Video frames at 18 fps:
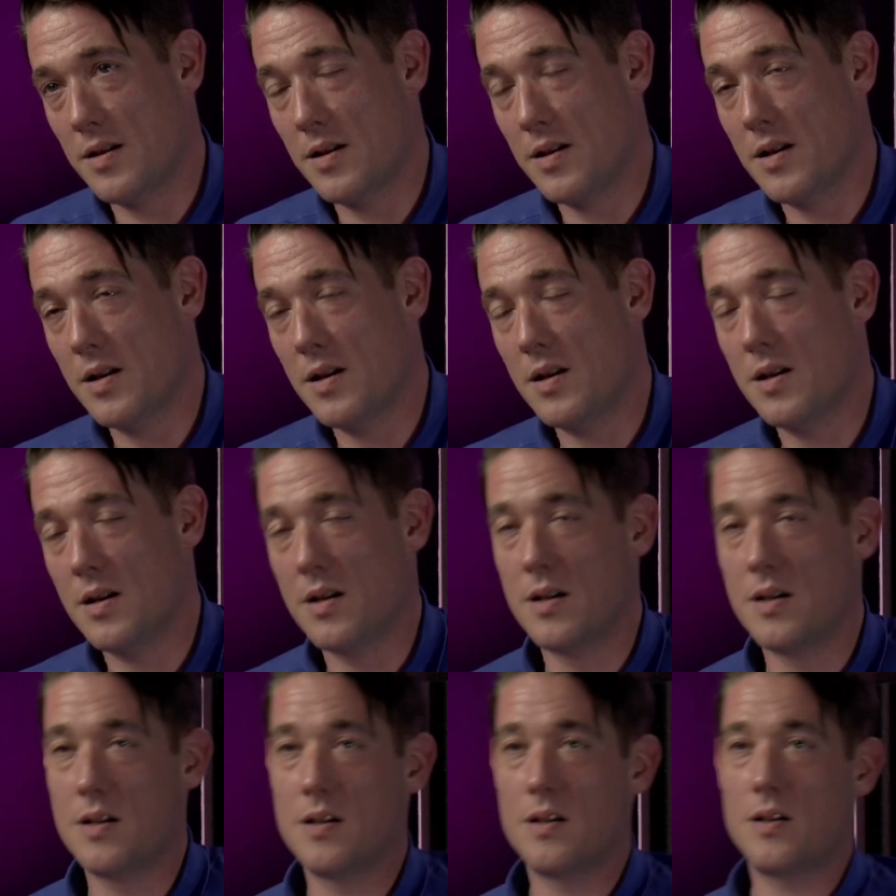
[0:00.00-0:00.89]
anything
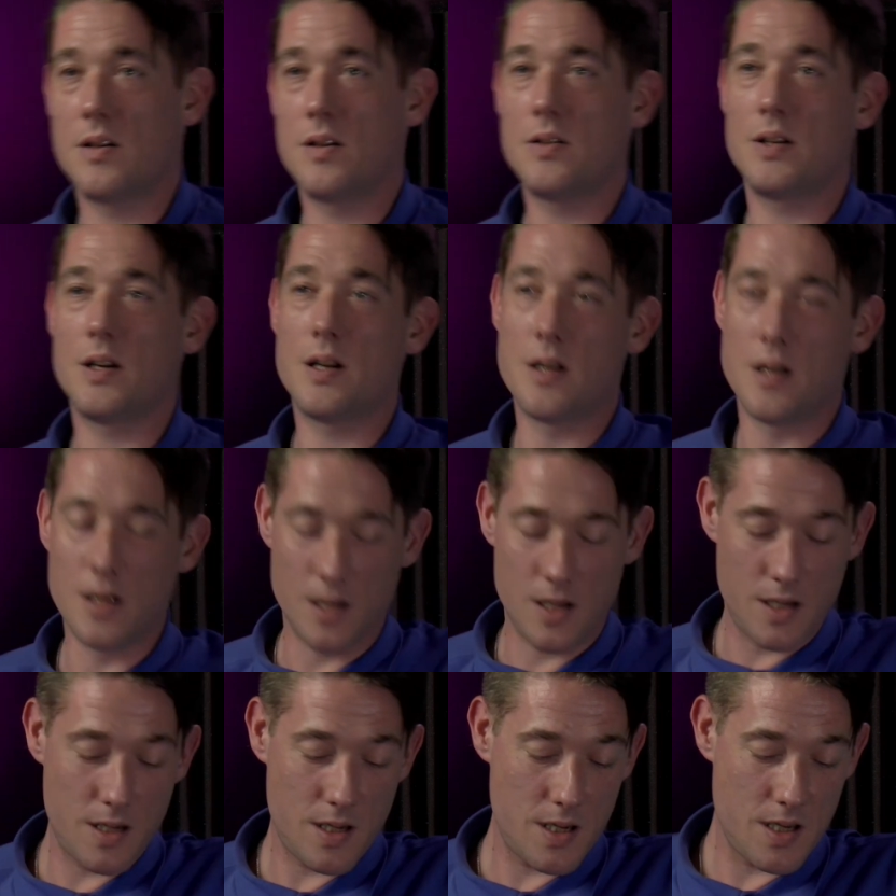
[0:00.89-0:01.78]
else. Like I
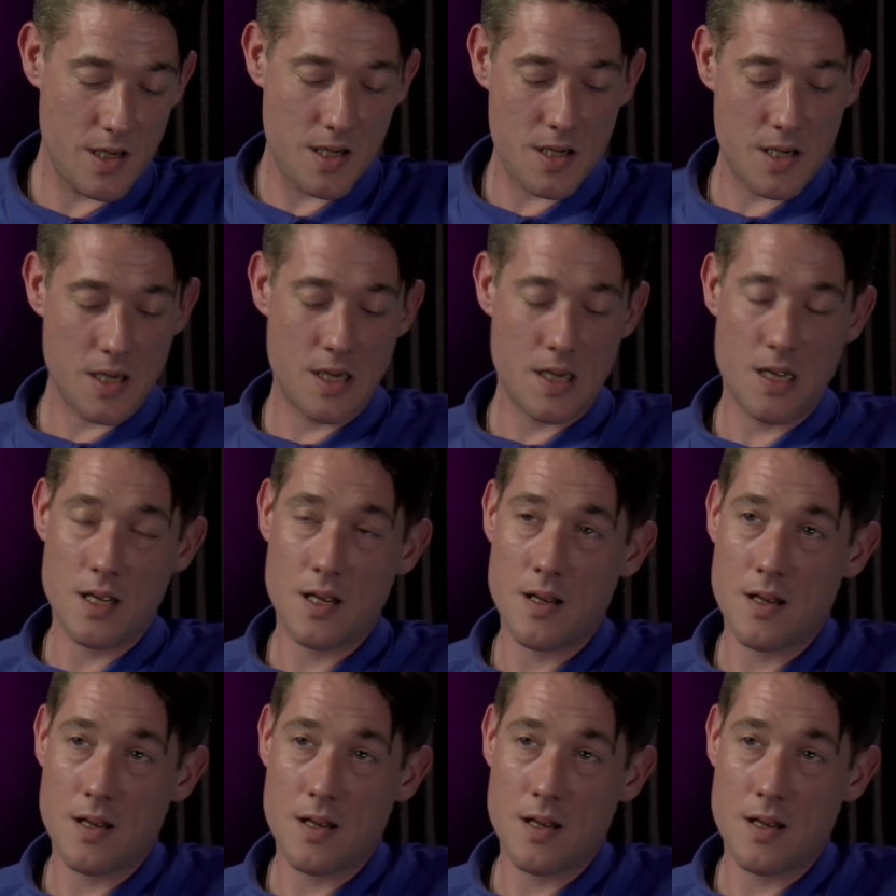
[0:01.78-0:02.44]
guess it's I